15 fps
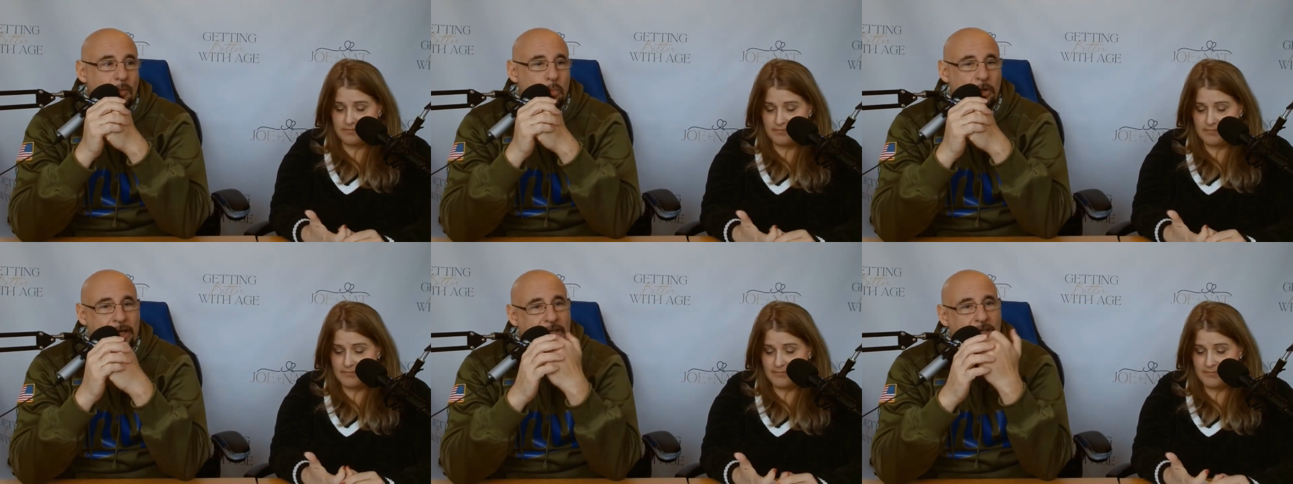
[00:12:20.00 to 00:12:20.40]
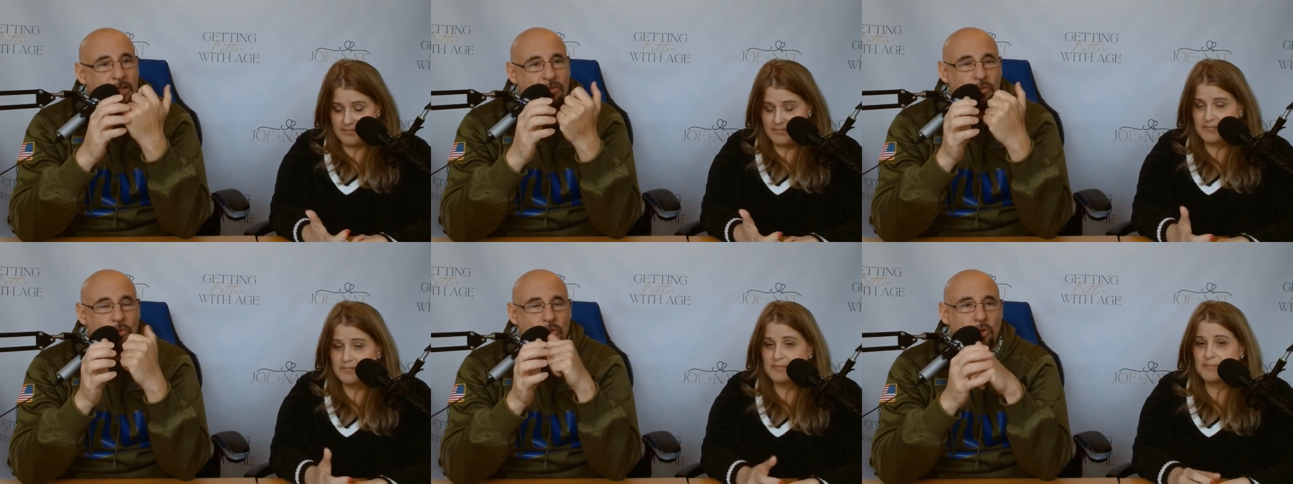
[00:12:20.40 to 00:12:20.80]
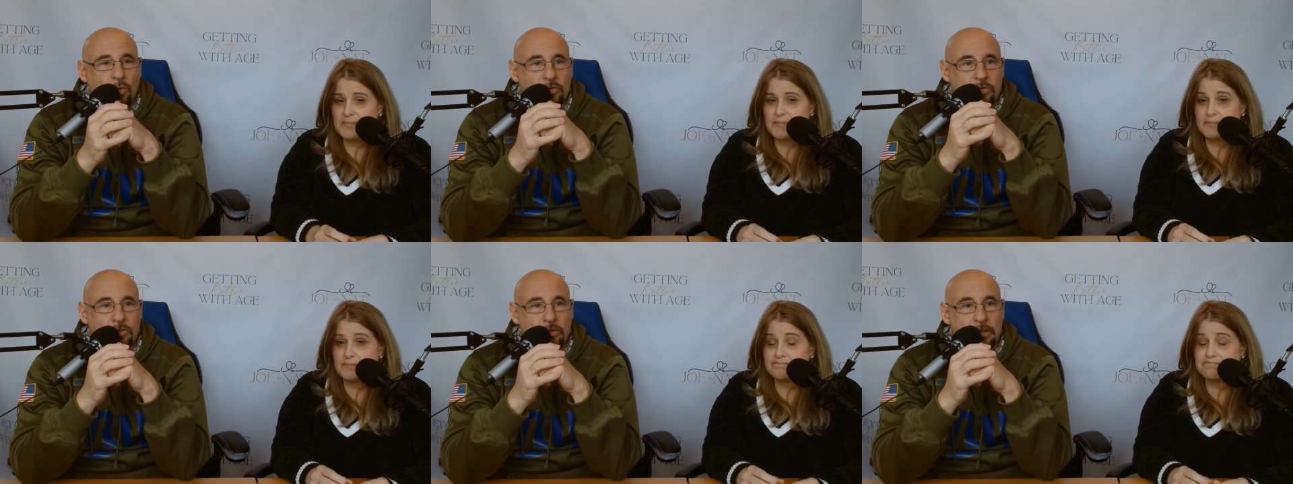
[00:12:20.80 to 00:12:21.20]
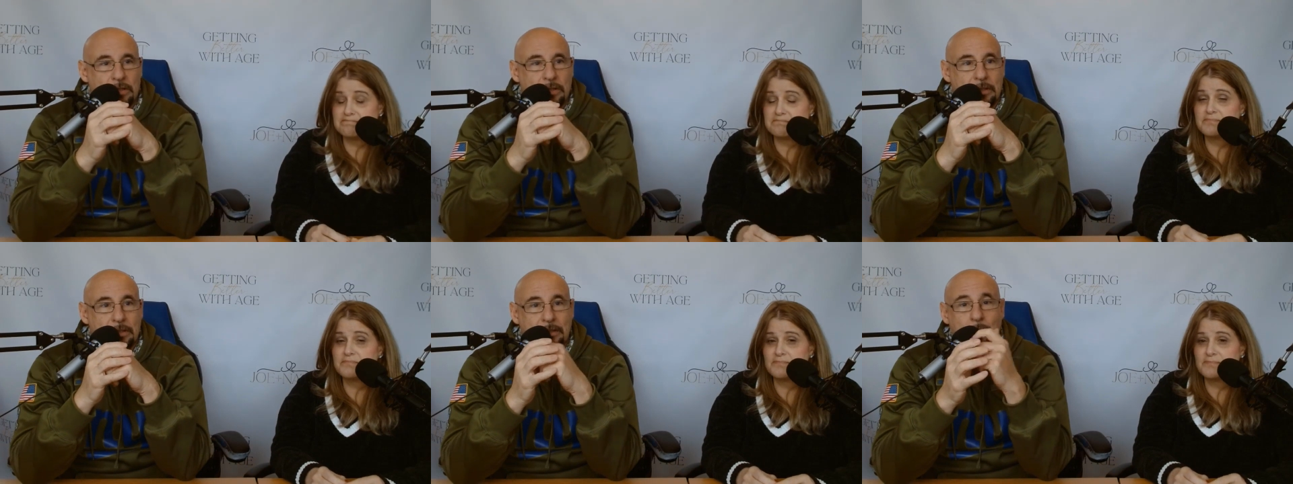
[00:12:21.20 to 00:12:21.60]
Speaker 1: breaking through those
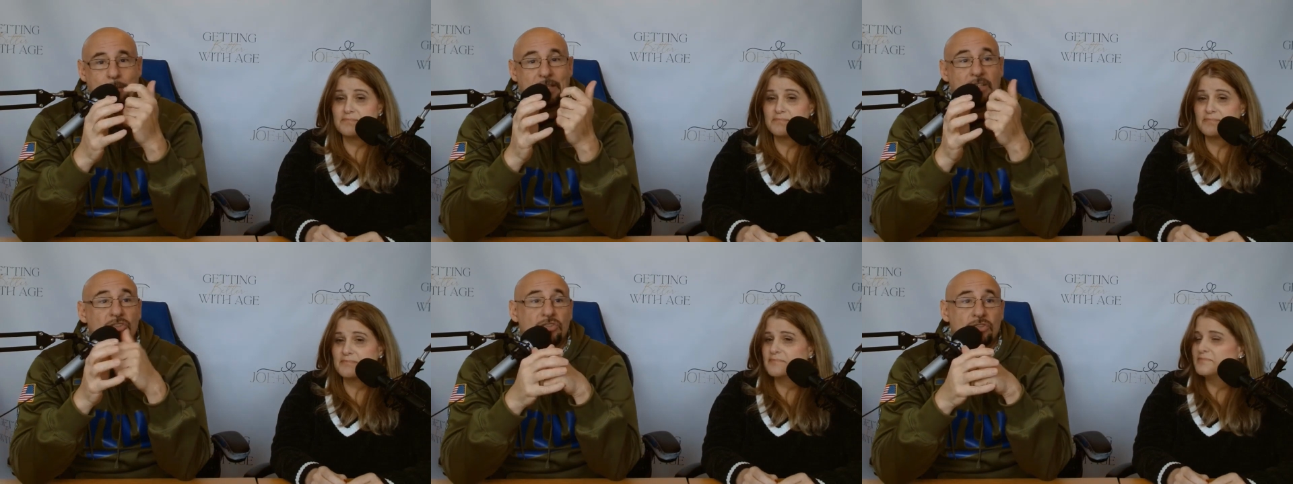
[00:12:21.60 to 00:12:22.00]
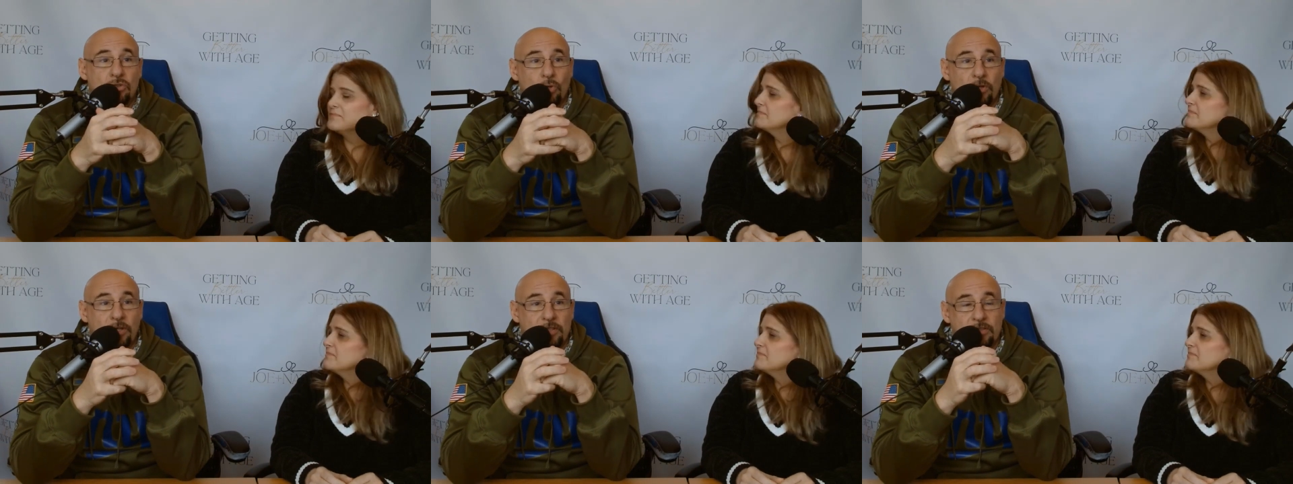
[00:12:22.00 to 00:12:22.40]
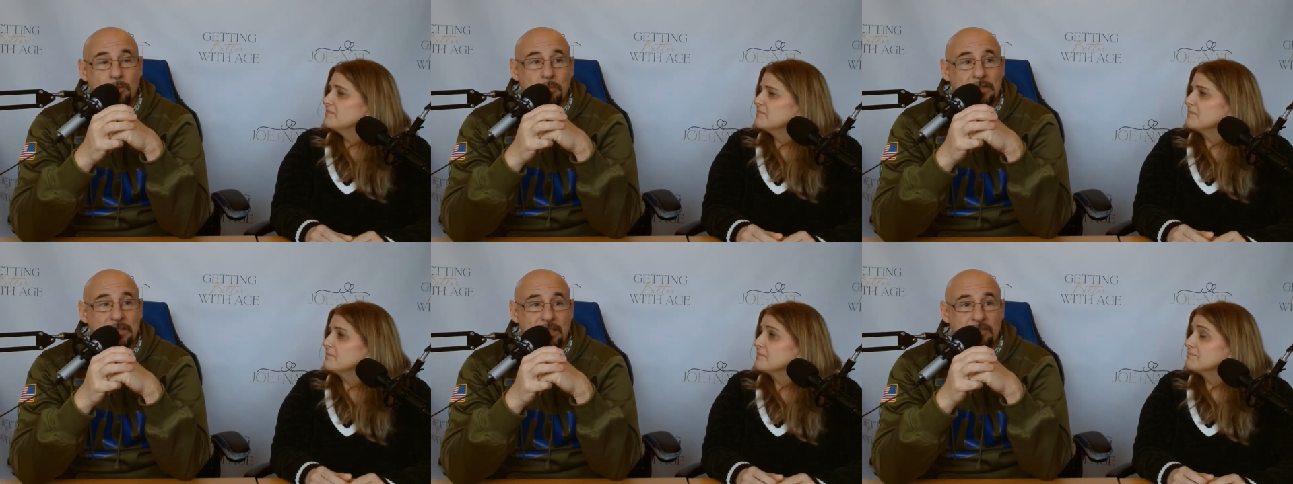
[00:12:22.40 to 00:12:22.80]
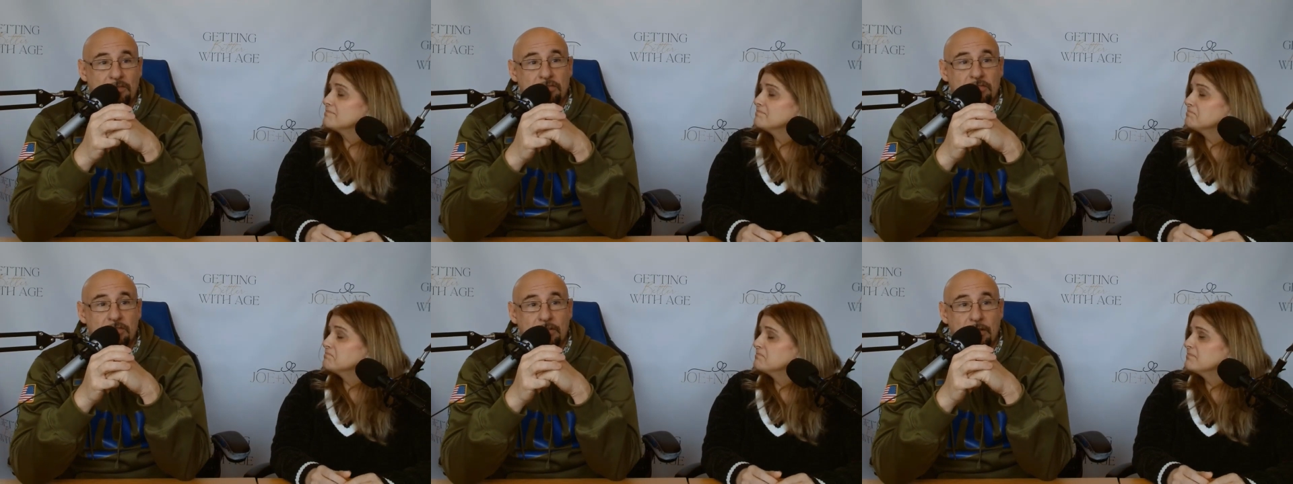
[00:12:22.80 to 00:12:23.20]
limiting stories and
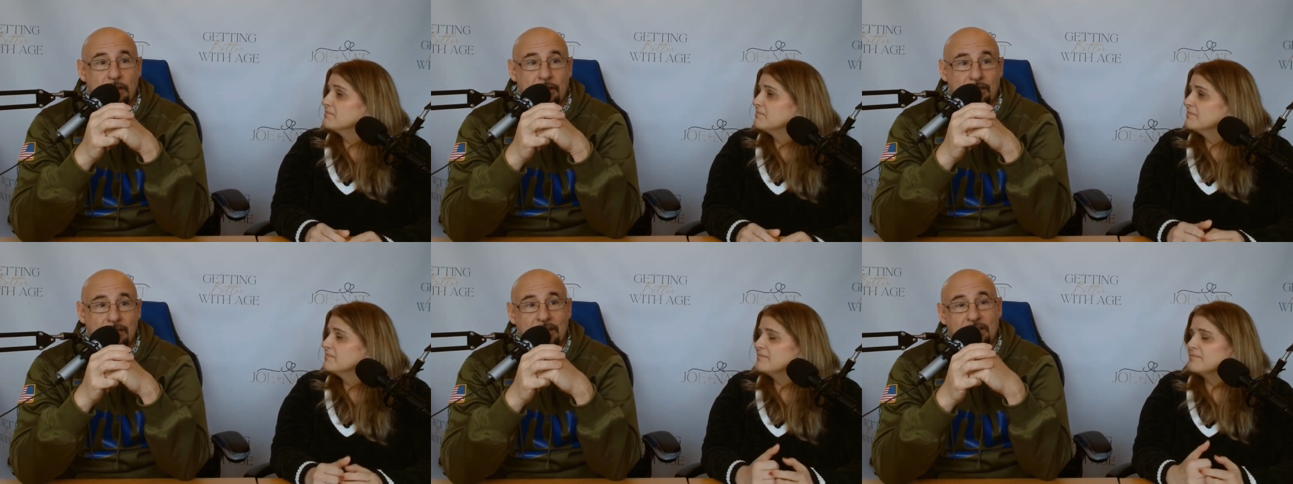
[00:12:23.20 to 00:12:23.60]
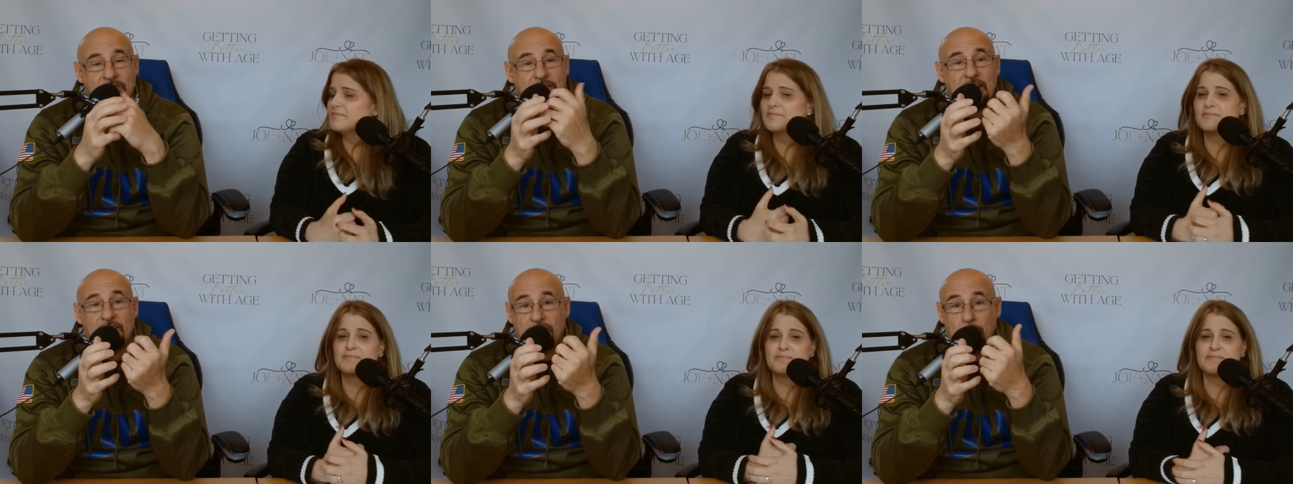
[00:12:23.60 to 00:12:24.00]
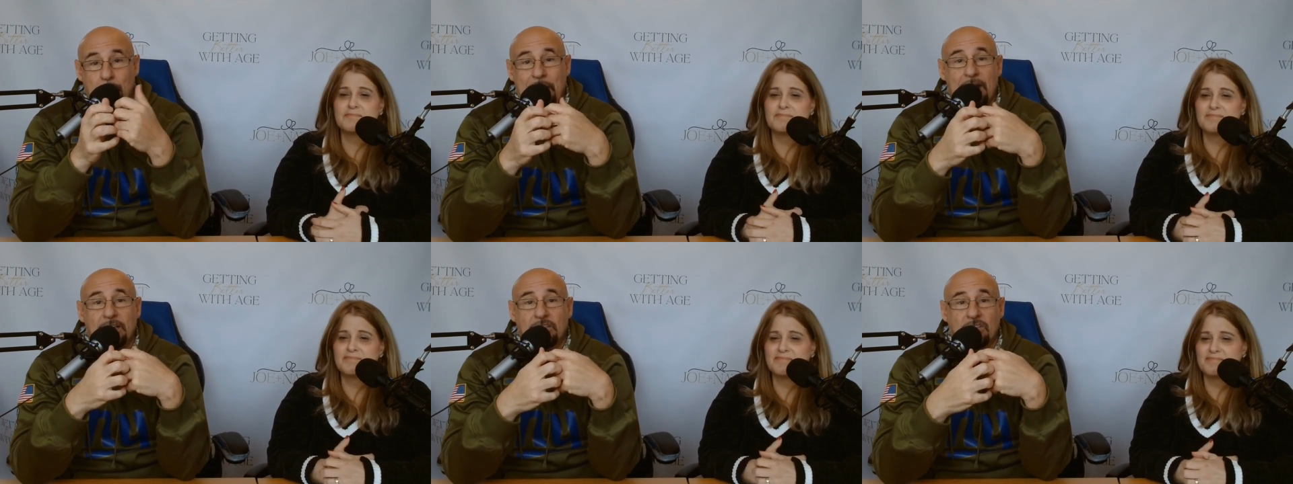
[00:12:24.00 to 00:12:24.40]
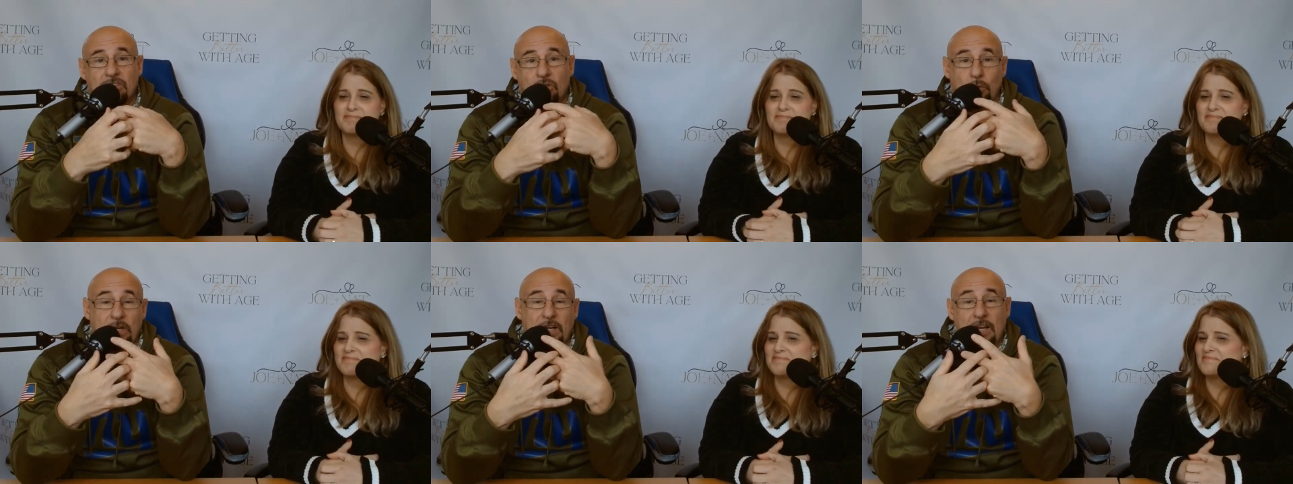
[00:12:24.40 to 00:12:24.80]
beliefs and things that have
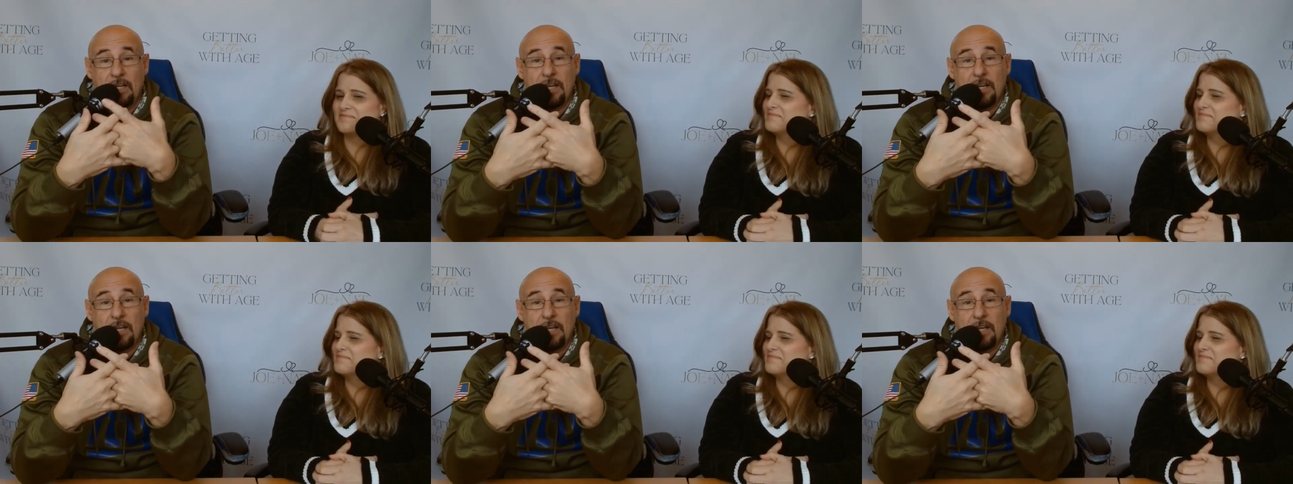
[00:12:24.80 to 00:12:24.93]
impacted you and,